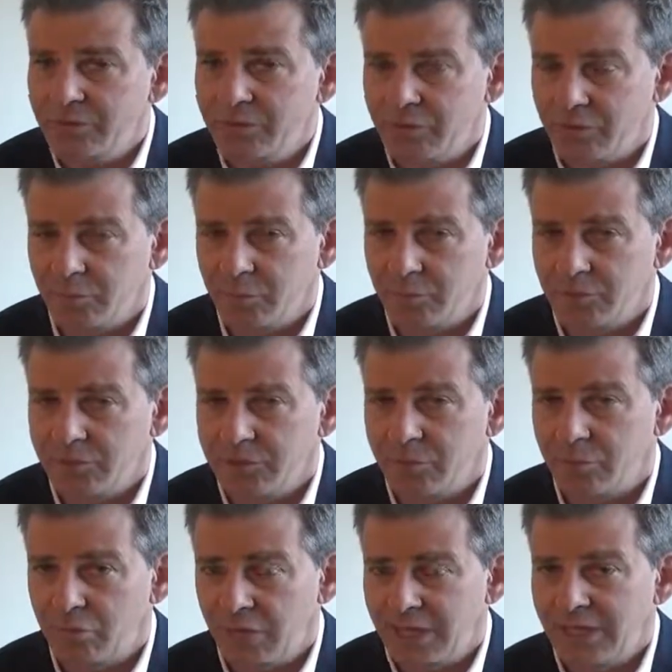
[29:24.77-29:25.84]
tumors and
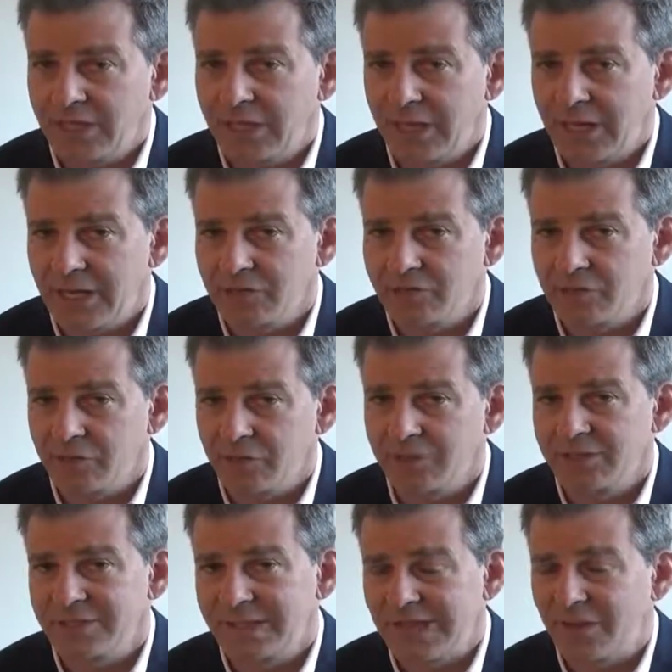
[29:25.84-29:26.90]
brain cancer
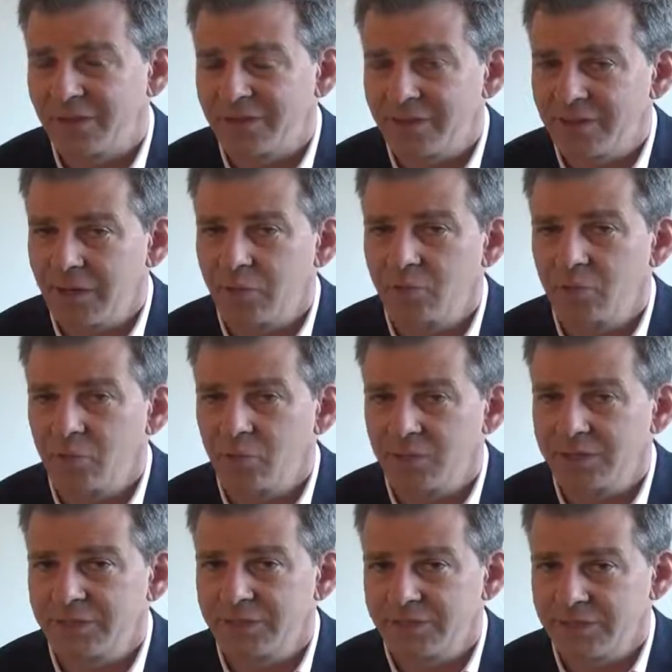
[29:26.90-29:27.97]
is now the
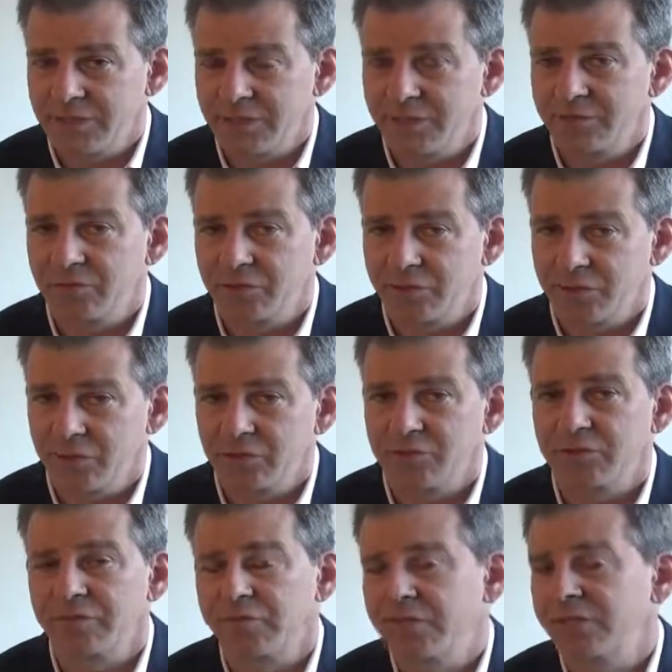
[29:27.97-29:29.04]
#1 disease for
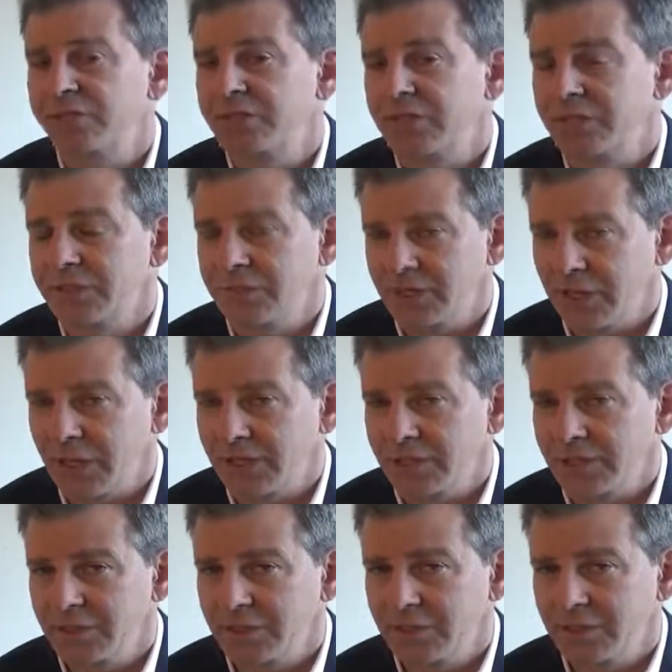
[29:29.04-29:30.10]
children 15 to
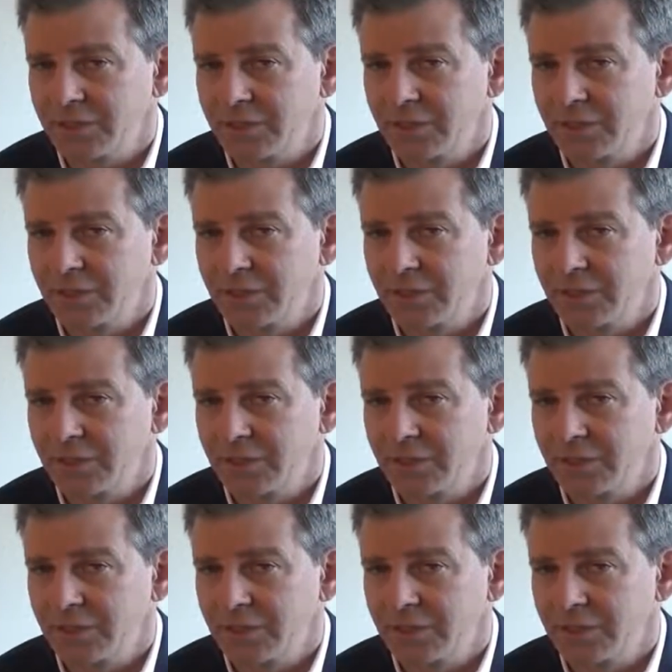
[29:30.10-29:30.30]
19.